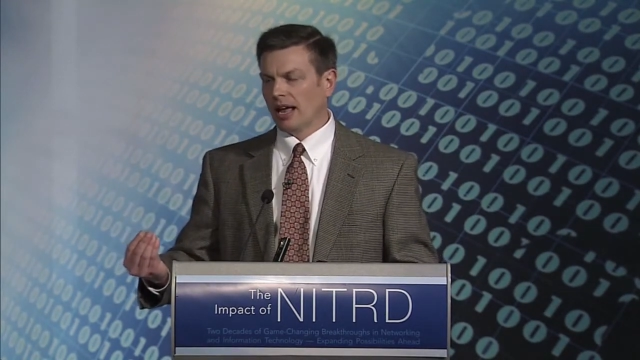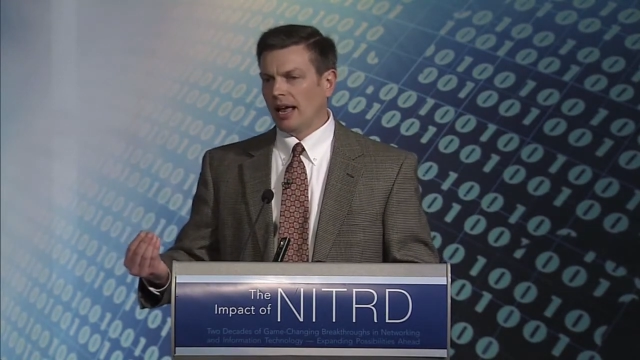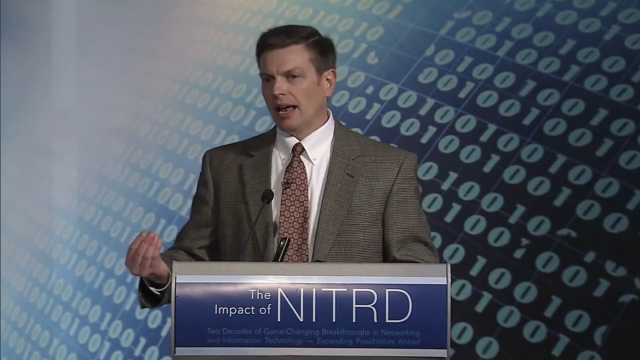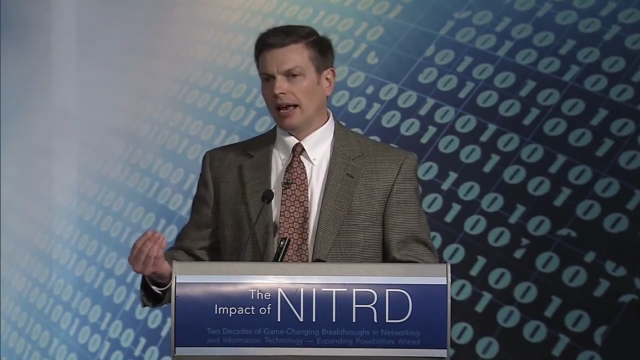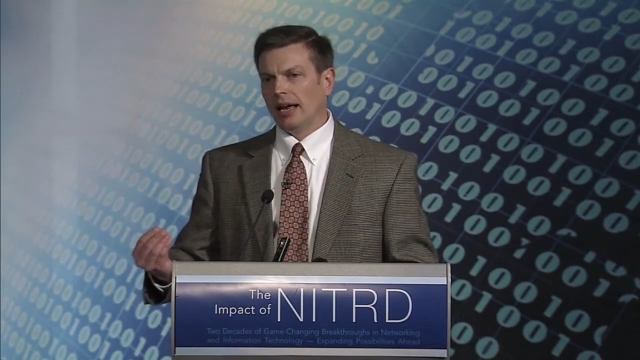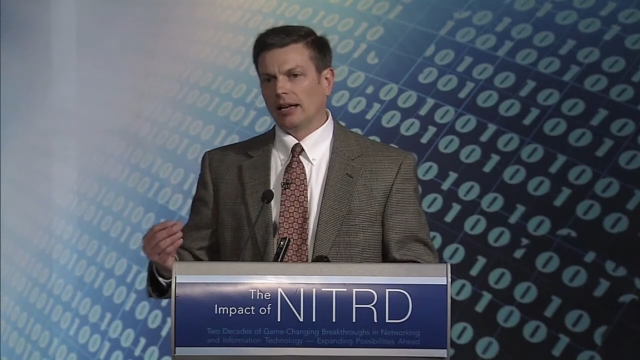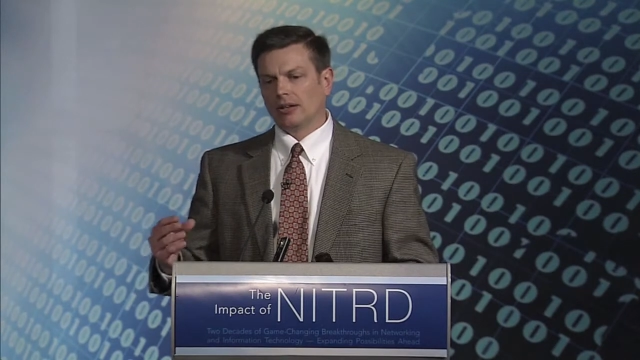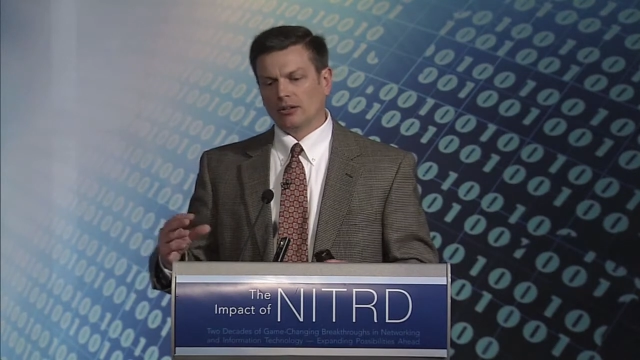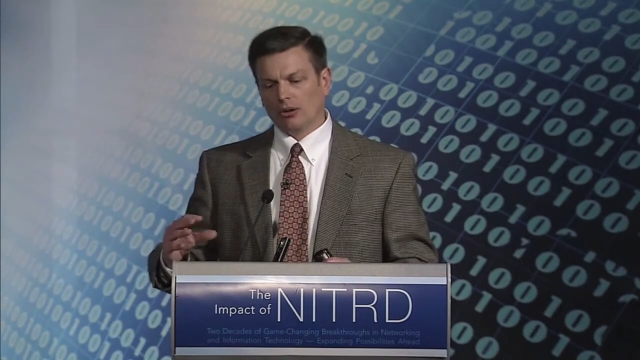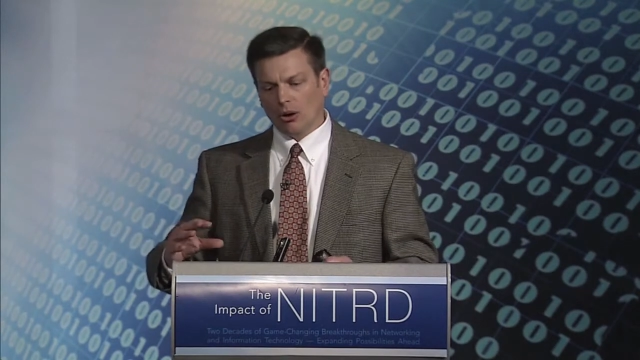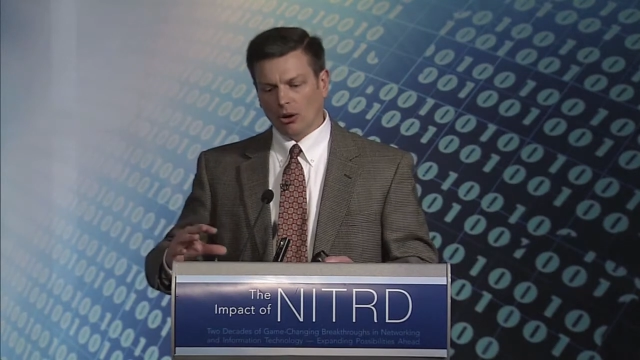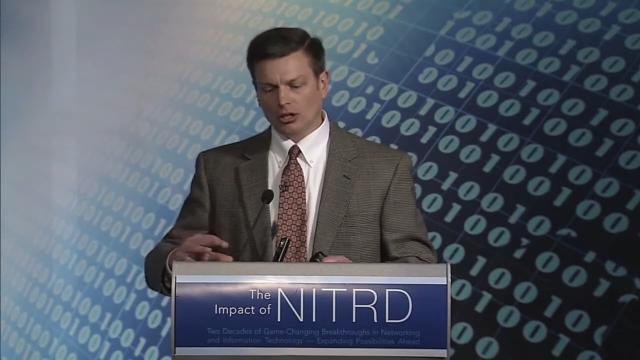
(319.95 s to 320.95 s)
And
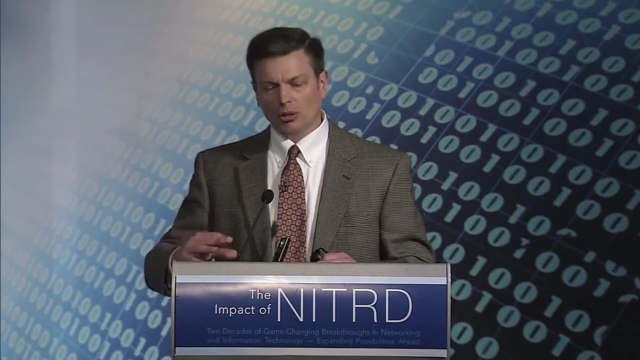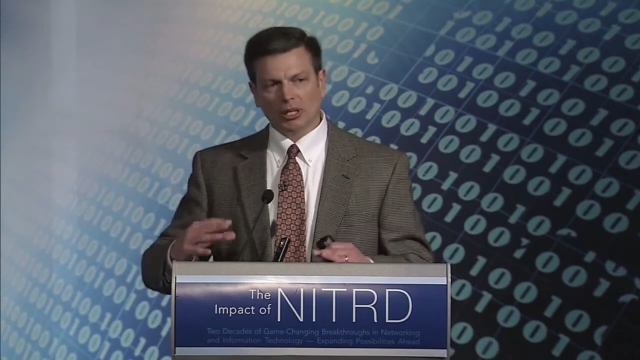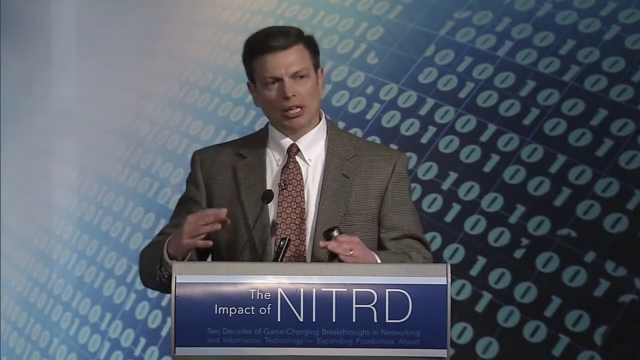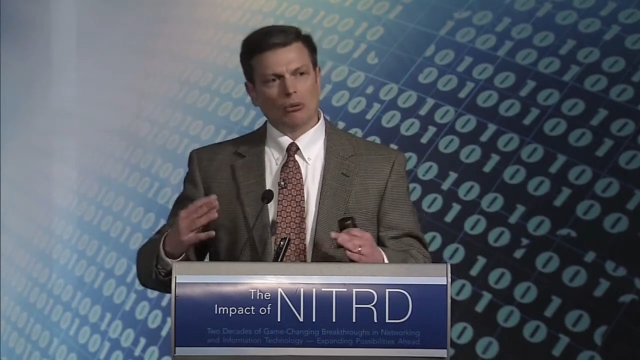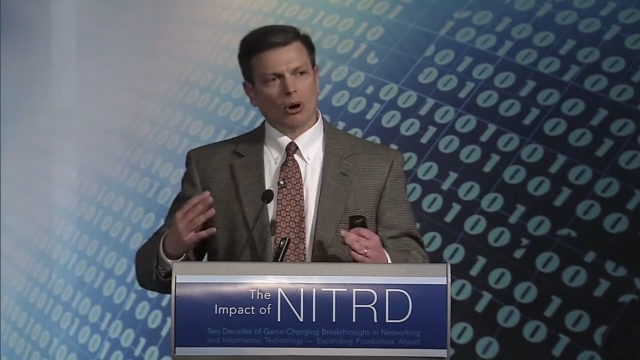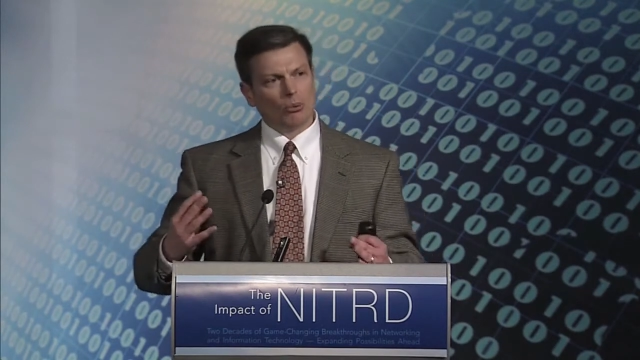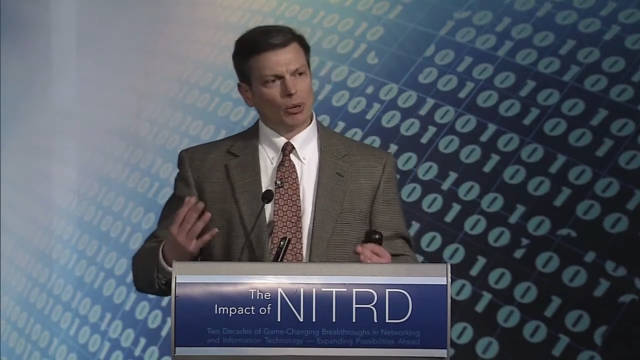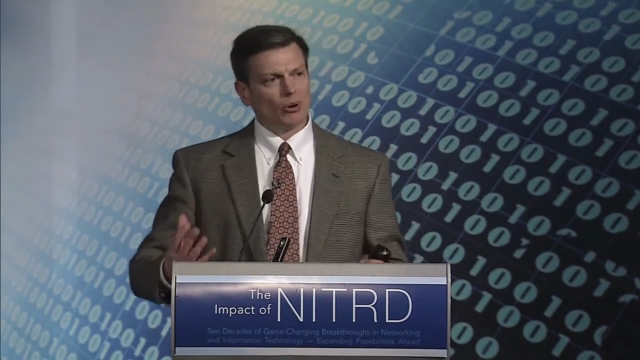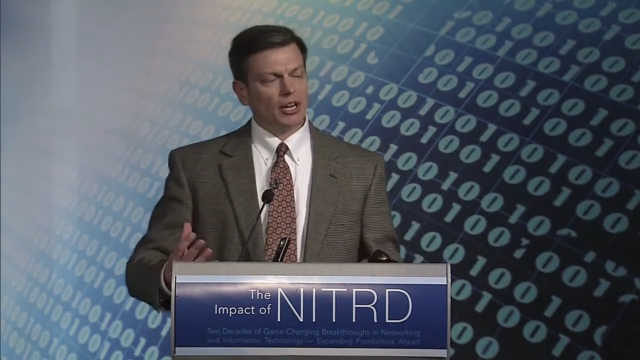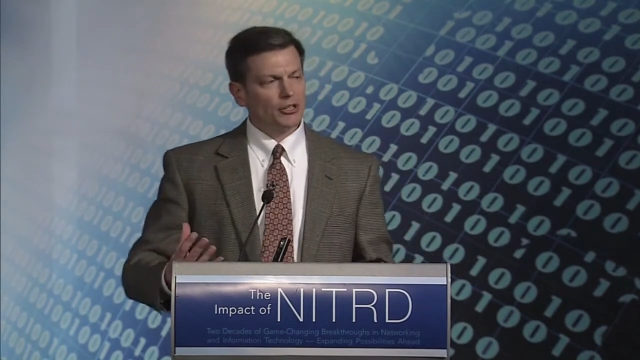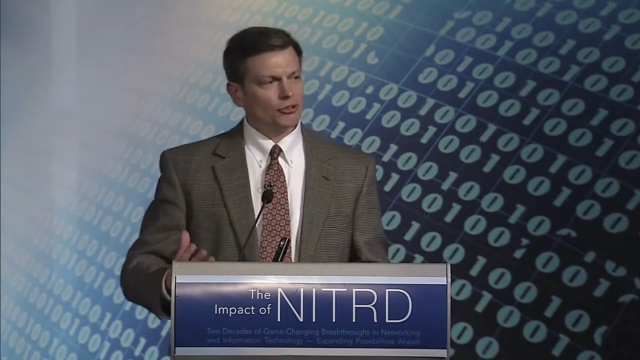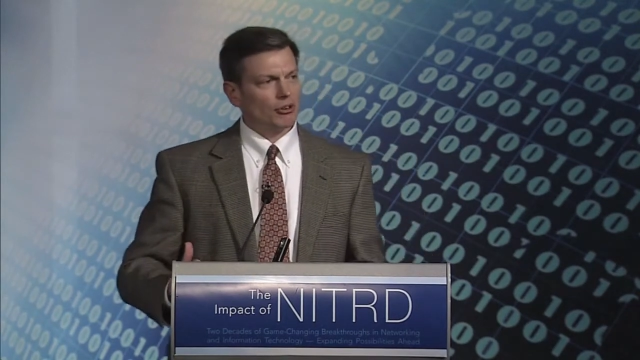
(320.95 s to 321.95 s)
ultimately what we were
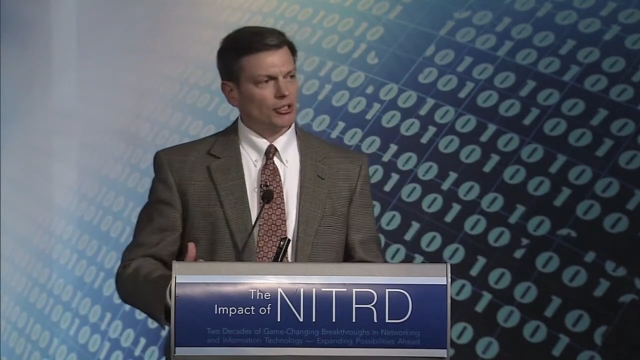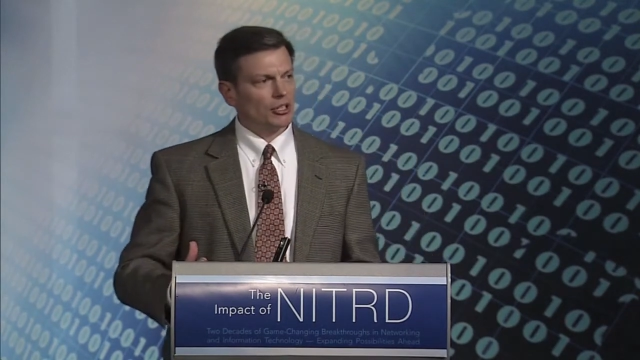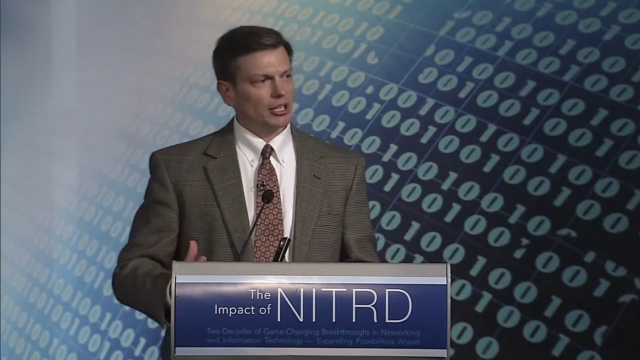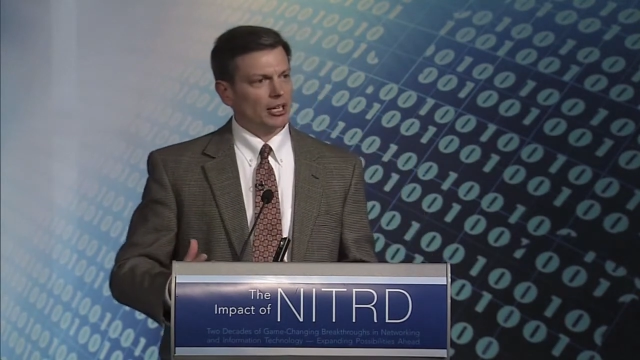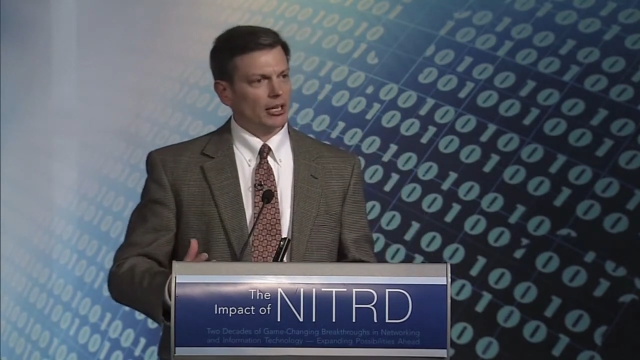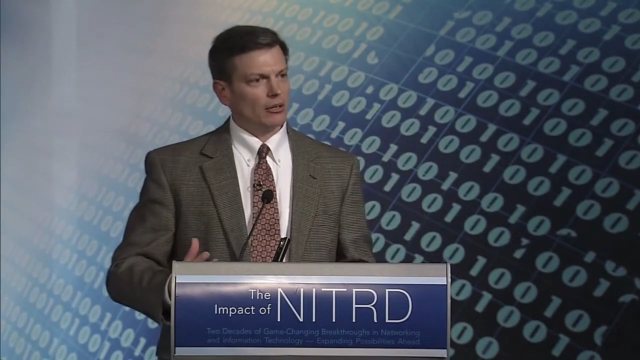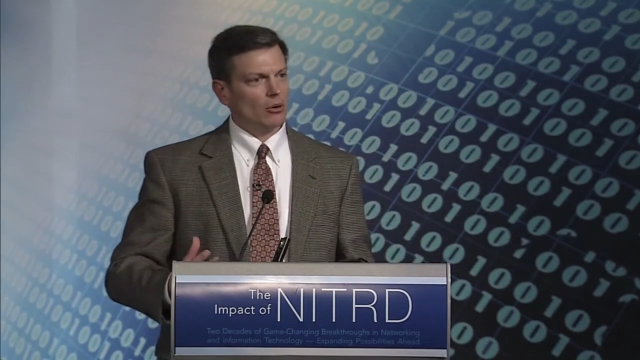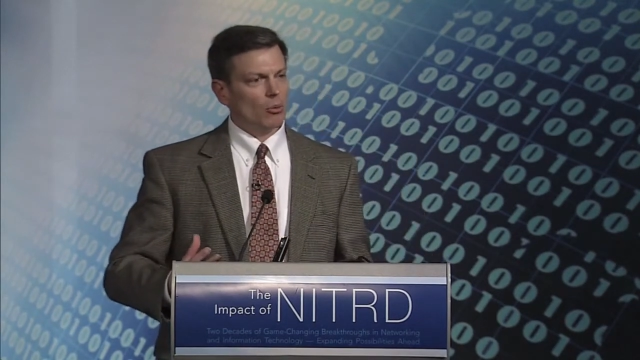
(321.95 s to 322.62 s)
interested in